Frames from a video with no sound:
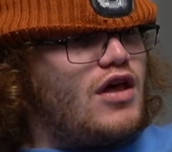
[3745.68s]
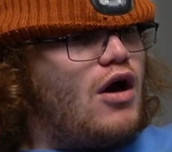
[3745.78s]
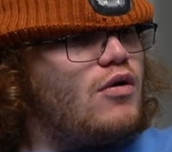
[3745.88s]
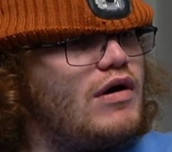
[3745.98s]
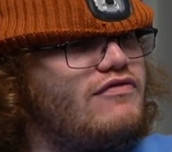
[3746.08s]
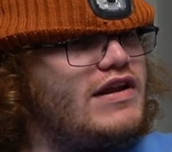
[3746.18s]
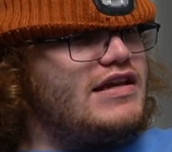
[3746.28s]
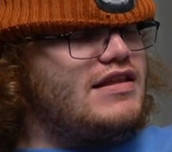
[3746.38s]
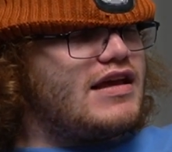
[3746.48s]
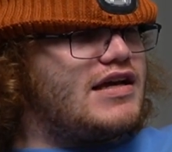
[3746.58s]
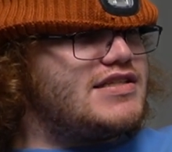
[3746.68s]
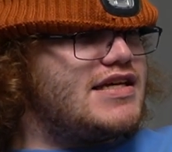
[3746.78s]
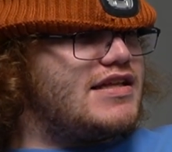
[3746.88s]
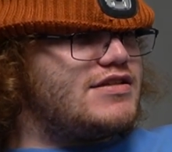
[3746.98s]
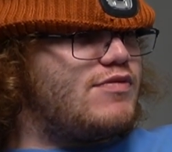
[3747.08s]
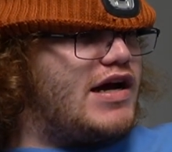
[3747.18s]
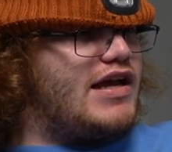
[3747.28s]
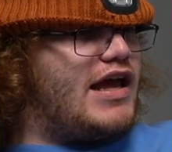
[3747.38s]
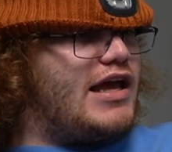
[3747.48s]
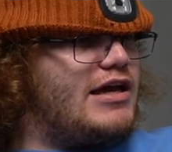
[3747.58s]
No, if anything, I'd say that's why
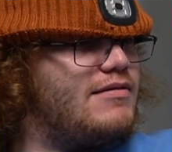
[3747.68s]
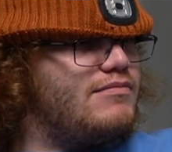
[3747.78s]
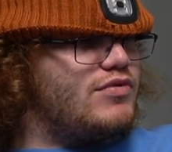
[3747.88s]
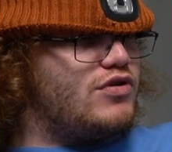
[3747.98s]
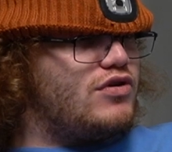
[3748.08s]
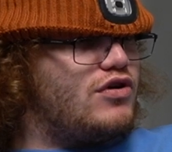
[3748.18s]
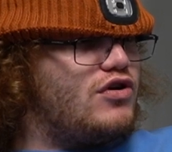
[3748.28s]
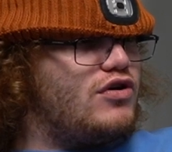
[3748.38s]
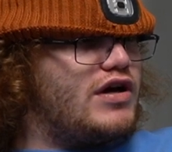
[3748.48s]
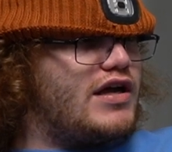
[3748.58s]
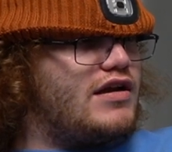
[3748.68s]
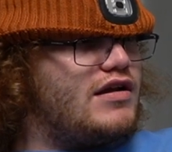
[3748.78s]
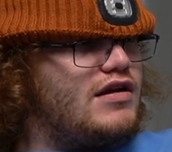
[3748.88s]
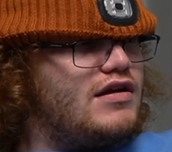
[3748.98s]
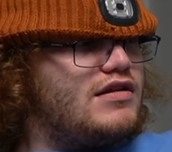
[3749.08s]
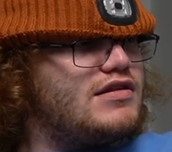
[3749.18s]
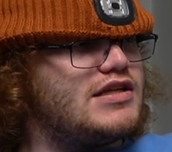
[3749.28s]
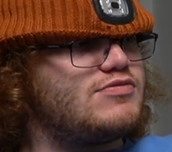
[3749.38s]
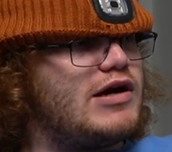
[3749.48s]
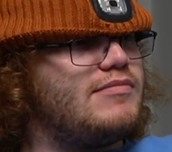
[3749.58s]
I am good.
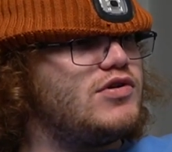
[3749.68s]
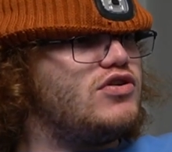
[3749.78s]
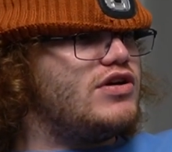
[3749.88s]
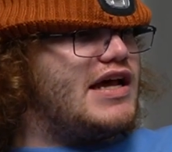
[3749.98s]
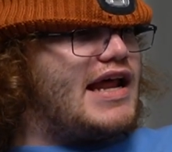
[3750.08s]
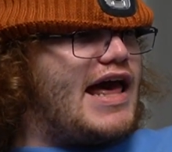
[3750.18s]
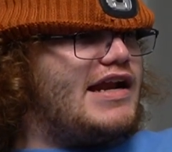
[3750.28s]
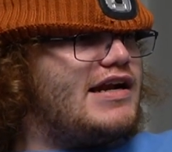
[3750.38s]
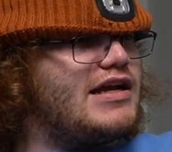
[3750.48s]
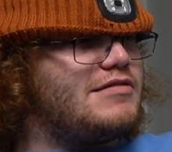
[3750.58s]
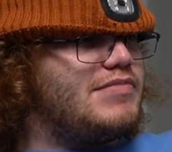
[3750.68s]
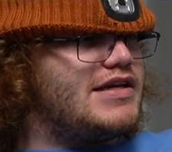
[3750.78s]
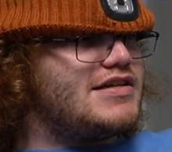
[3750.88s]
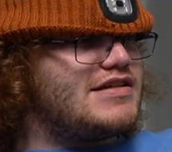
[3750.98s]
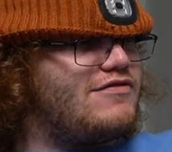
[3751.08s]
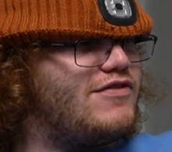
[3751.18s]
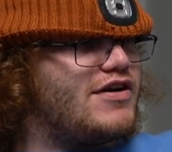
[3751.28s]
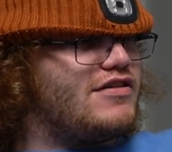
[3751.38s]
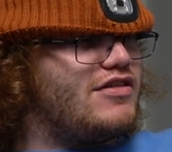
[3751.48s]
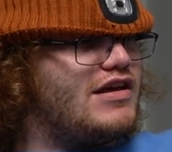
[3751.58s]
That's why I'm good at editing because I
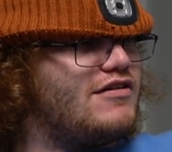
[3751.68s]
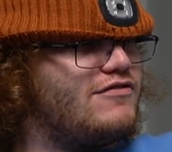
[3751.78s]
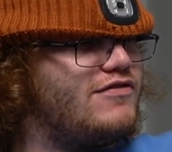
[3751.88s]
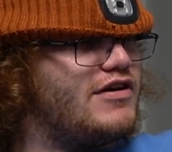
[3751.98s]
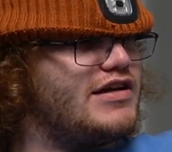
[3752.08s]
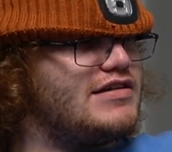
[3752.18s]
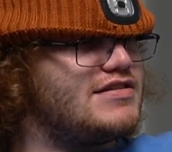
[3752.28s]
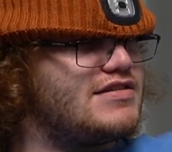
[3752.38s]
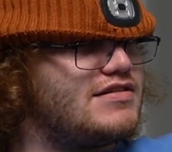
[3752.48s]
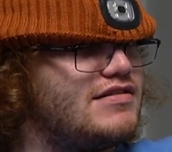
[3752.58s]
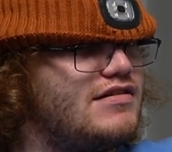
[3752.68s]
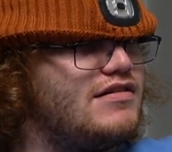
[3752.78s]
fucking think of funnies.